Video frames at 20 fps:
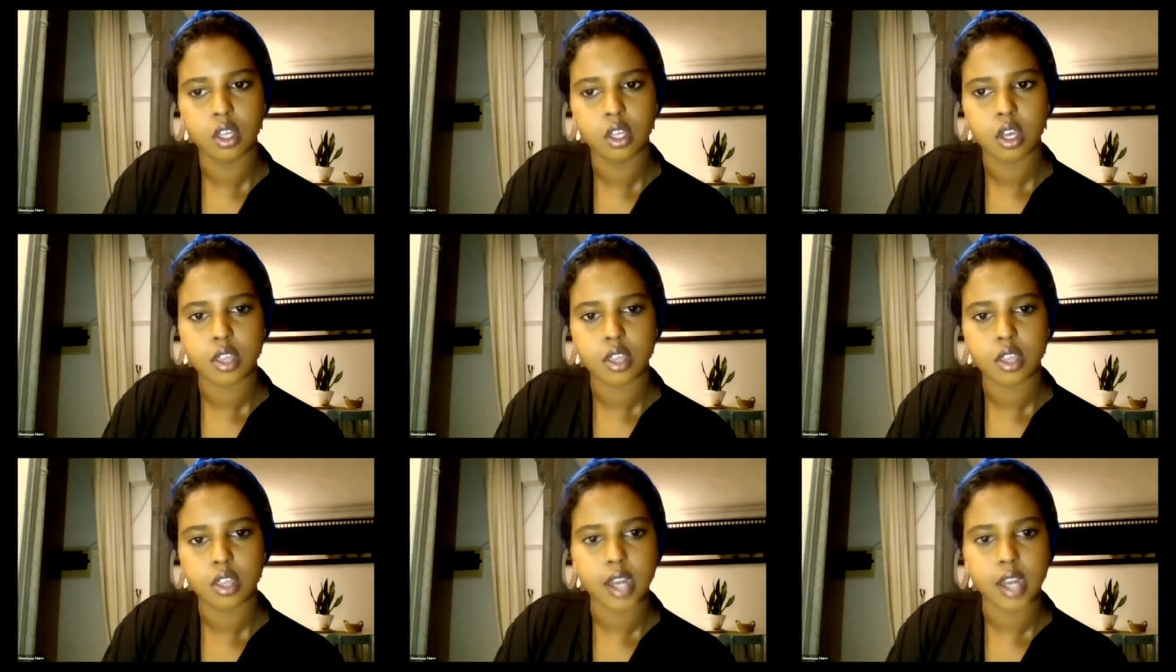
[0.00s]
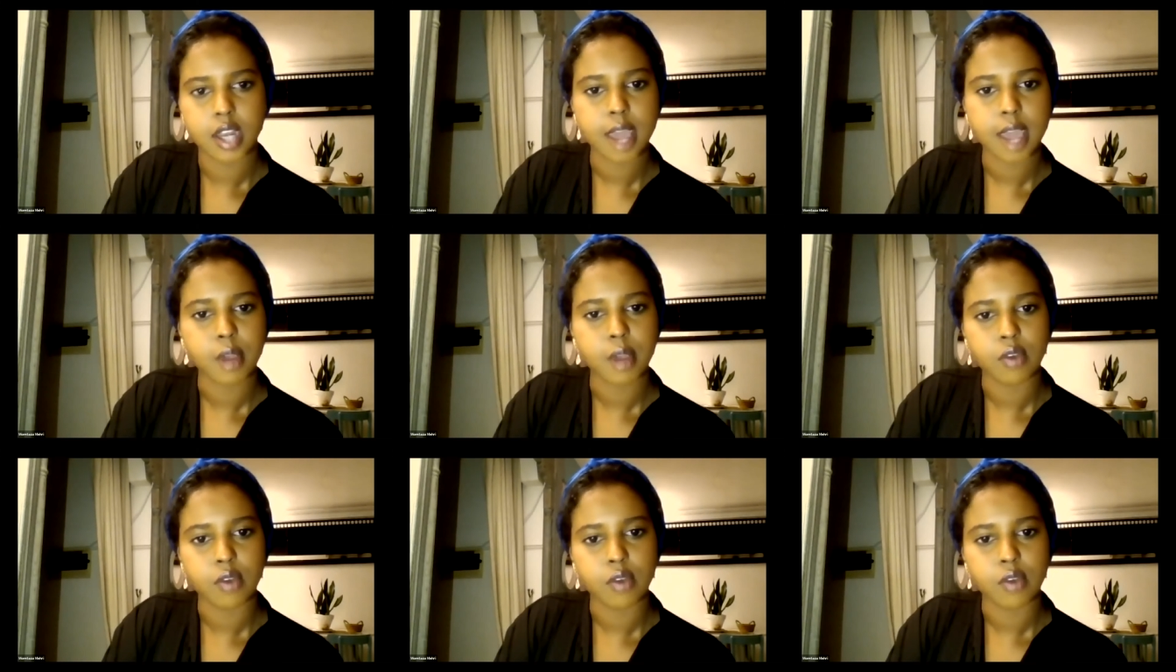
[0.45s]
the
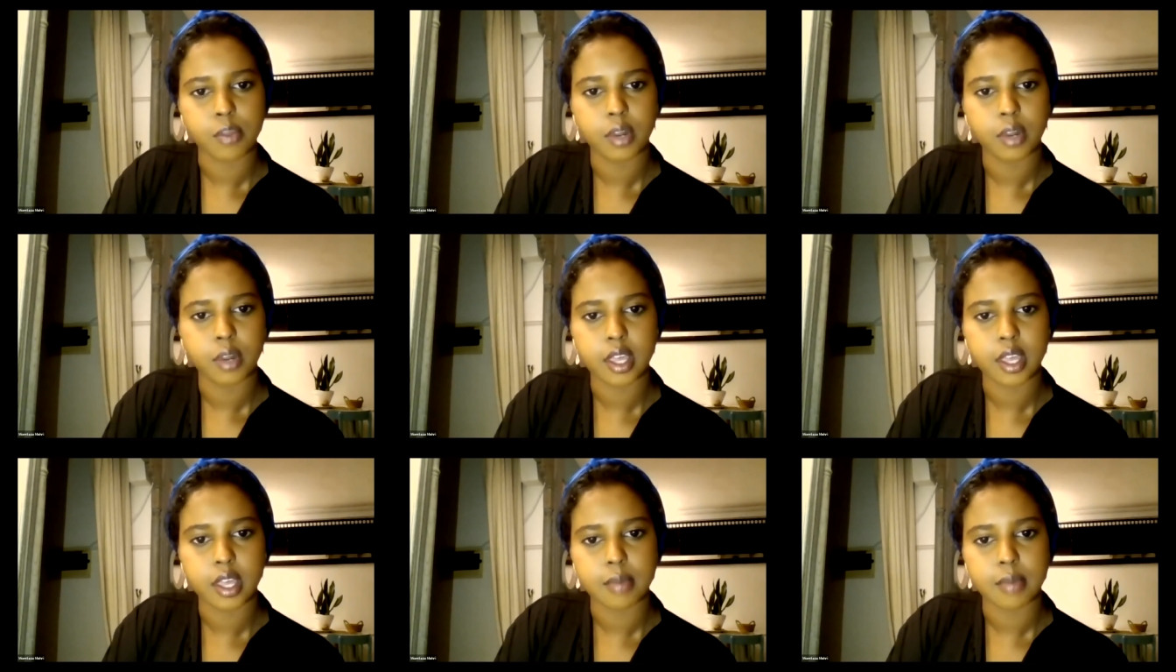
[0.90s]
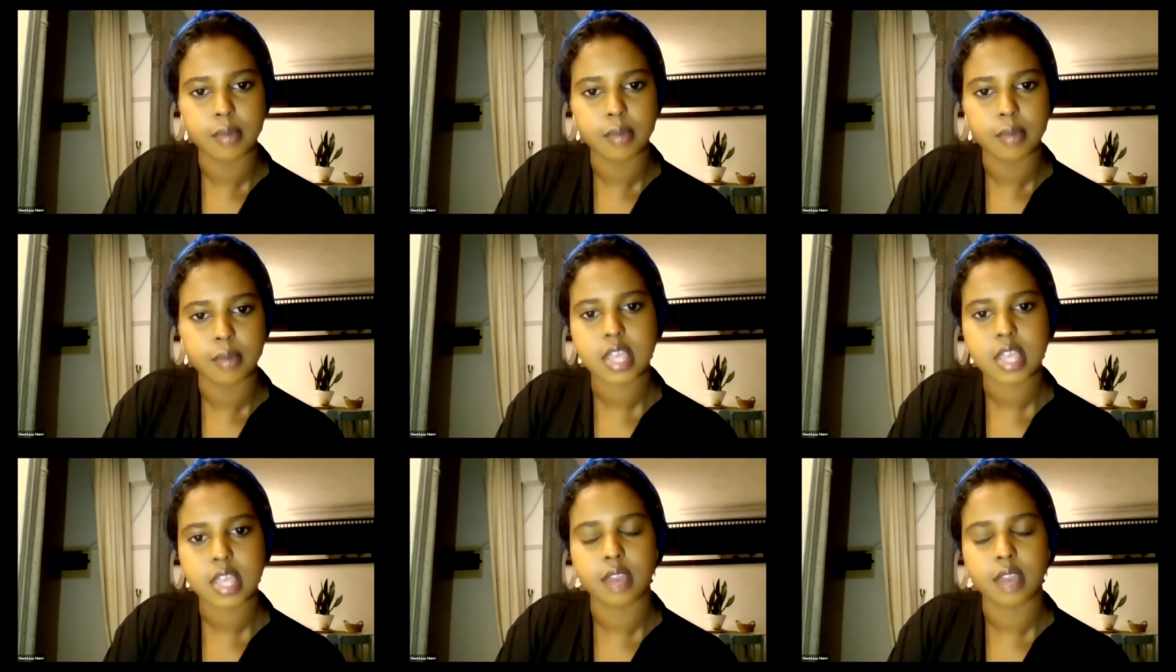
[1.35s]
nightmare of the
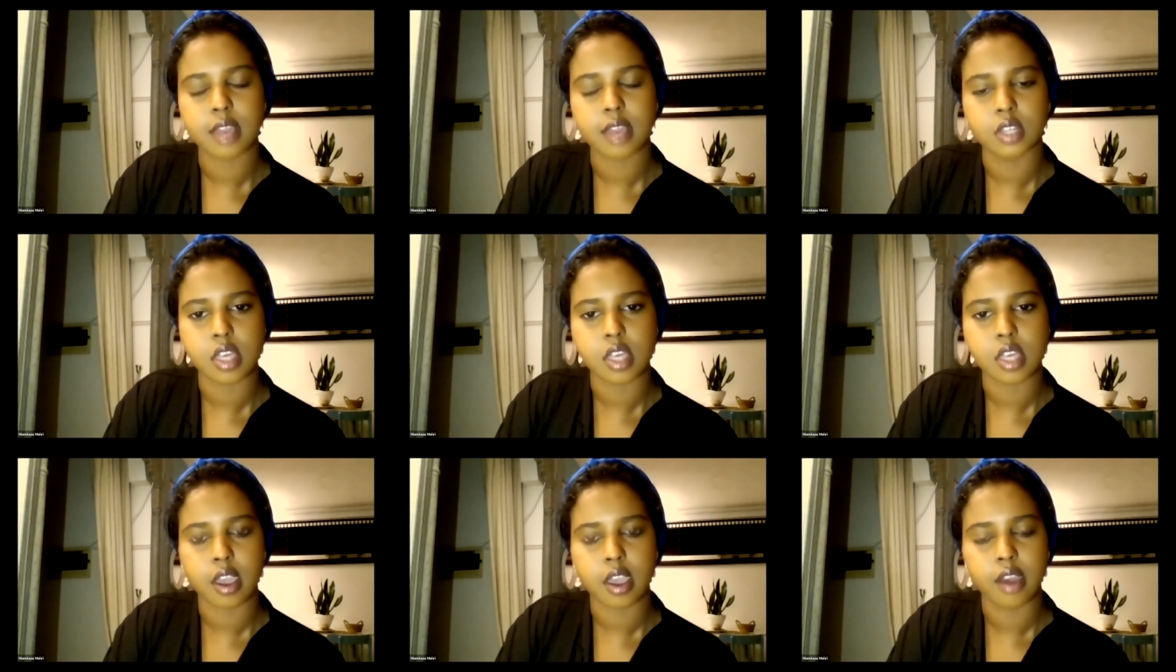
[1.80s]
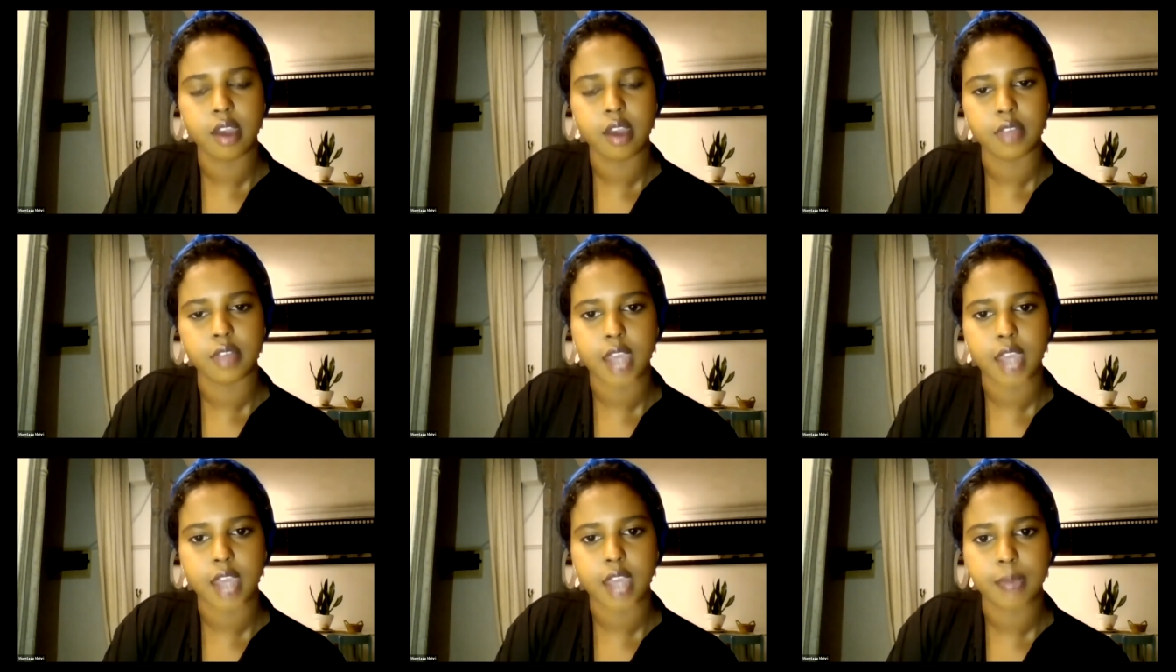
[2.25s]
polygamist and the desire of the
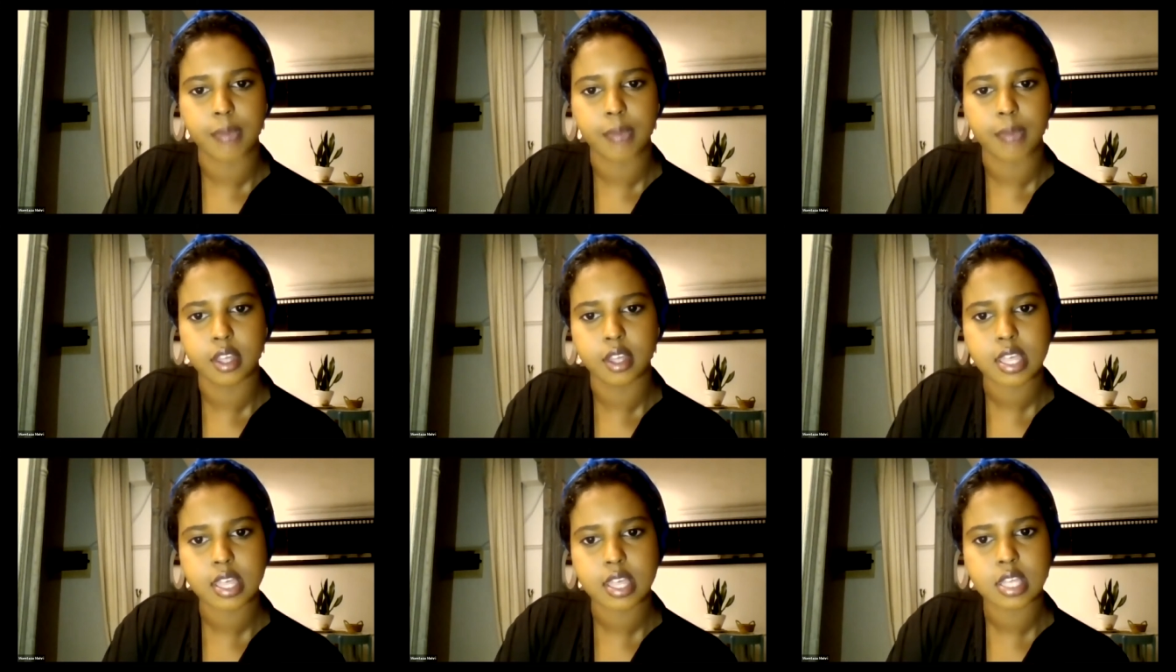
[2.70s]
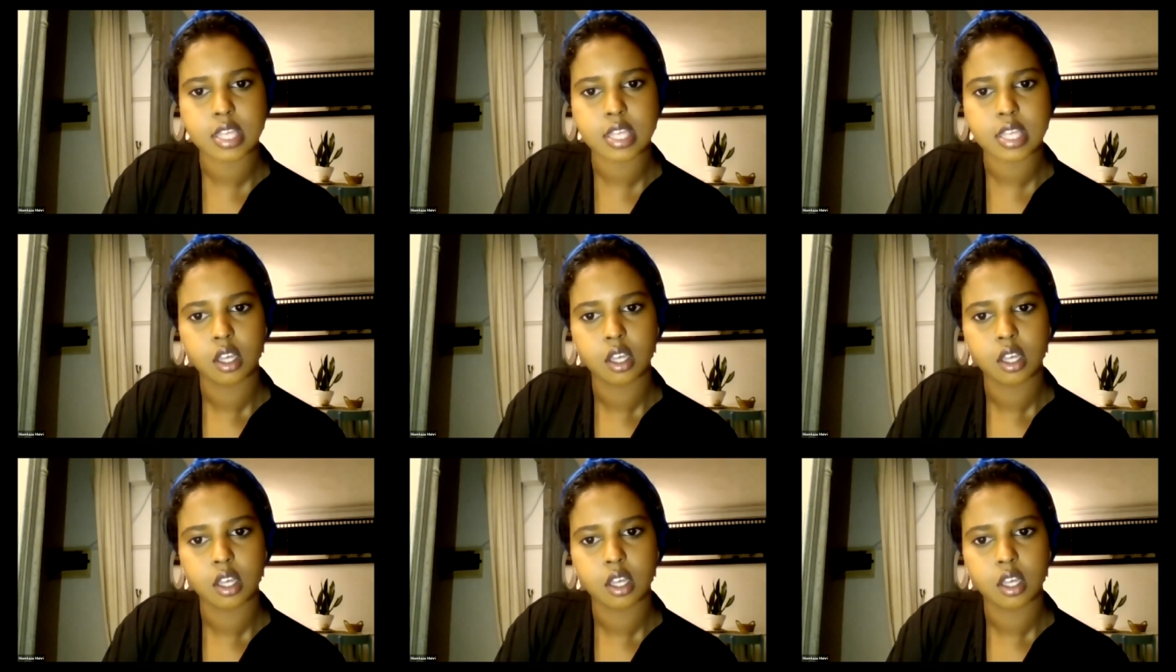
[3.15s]
capitalist,